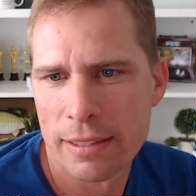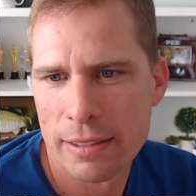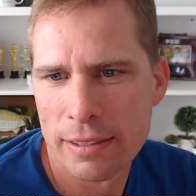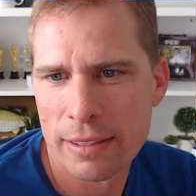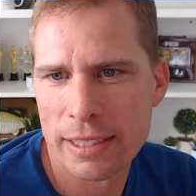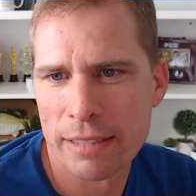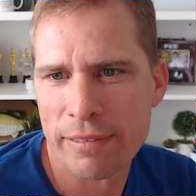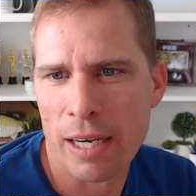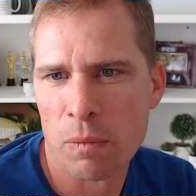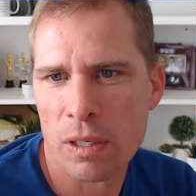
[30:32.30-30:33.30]
Let's see if
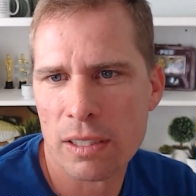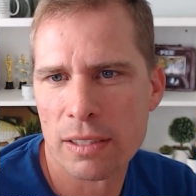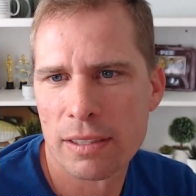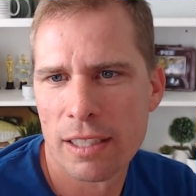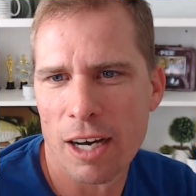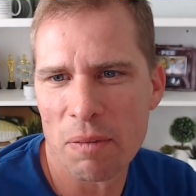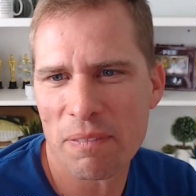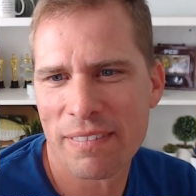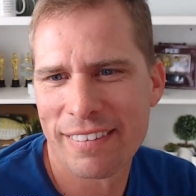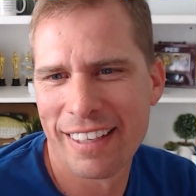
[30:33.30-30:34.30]
that worked.
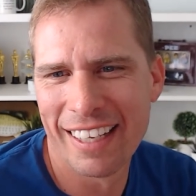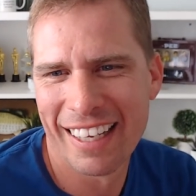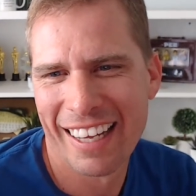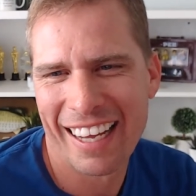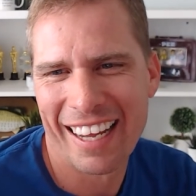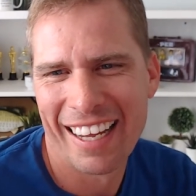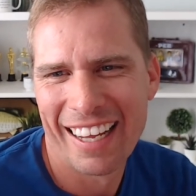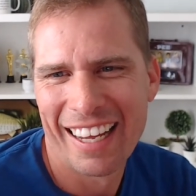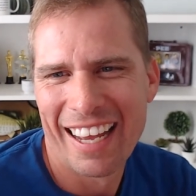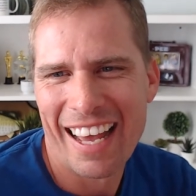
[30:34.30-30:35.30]
Oh,
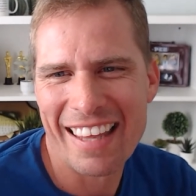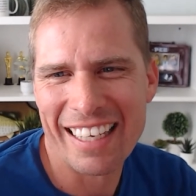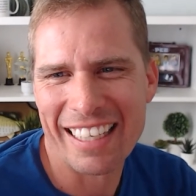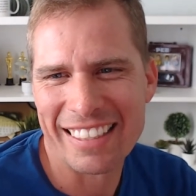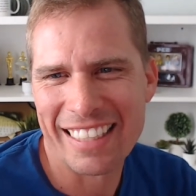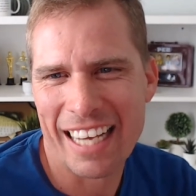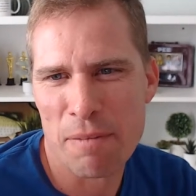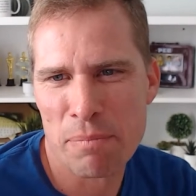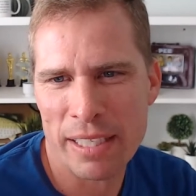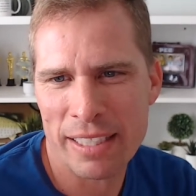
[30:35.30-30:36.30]
I think I just
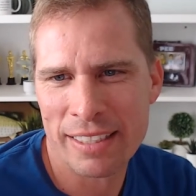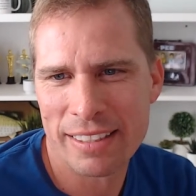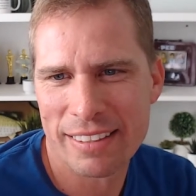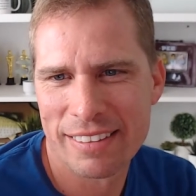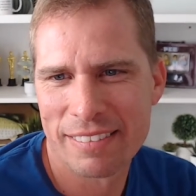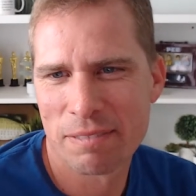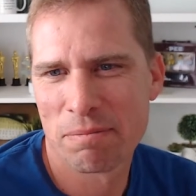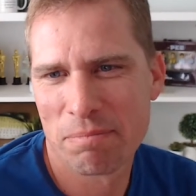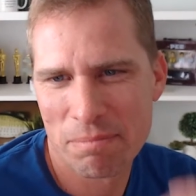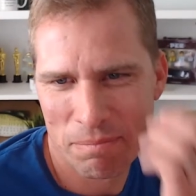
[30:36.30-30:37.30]
got beaten,
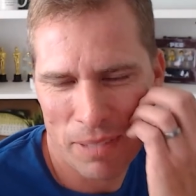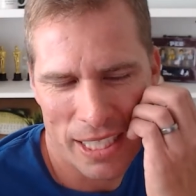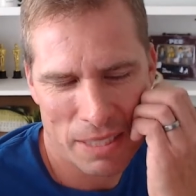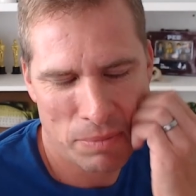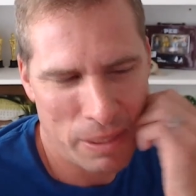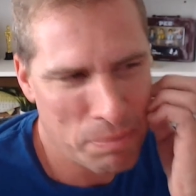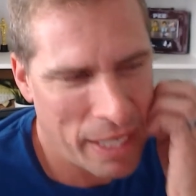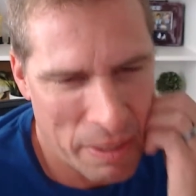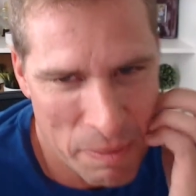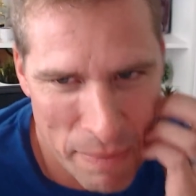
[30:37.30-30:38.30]
possibly
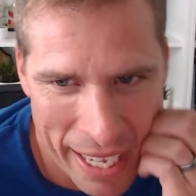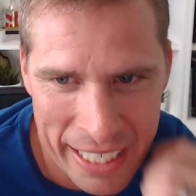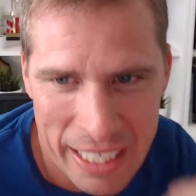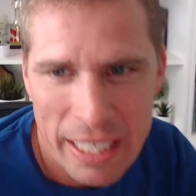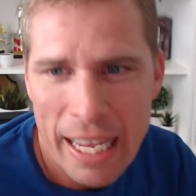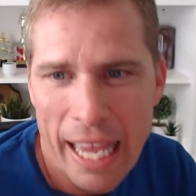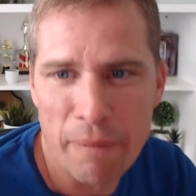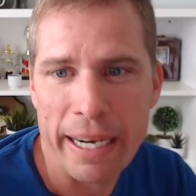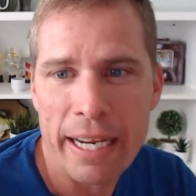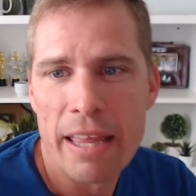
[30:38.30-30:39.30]
by Maddie.
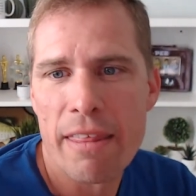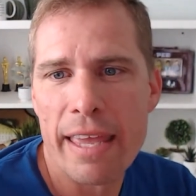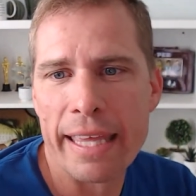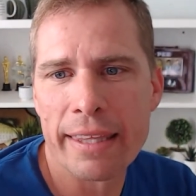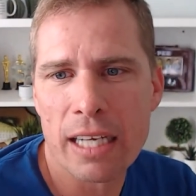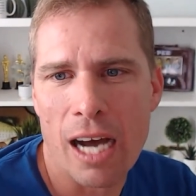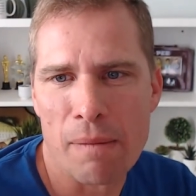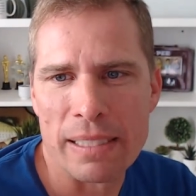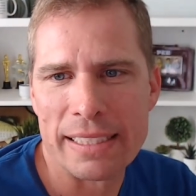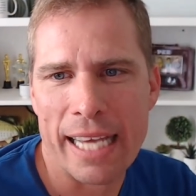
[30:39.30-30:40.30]
Anyway, in the
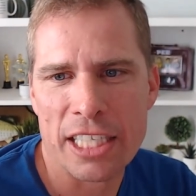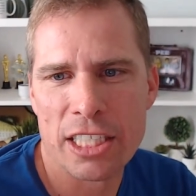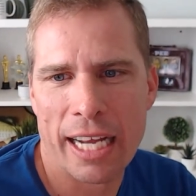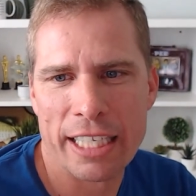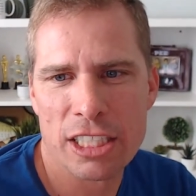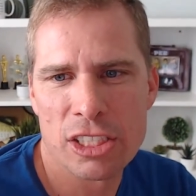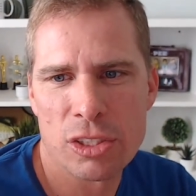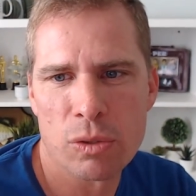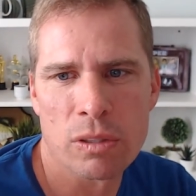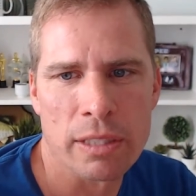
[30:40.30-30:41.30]
comments section, I just
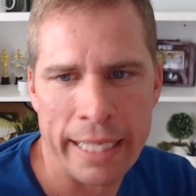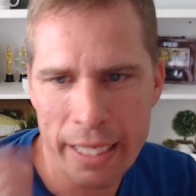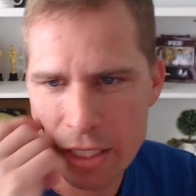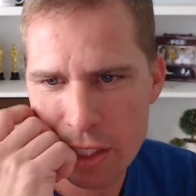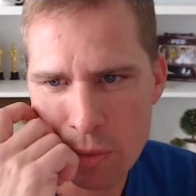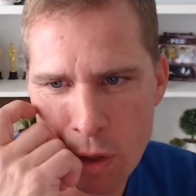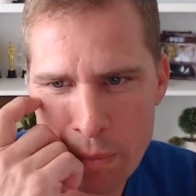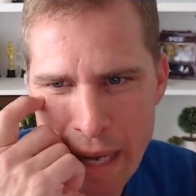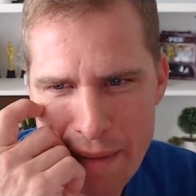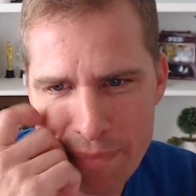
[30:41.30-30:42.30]
threw a link to the roadmap.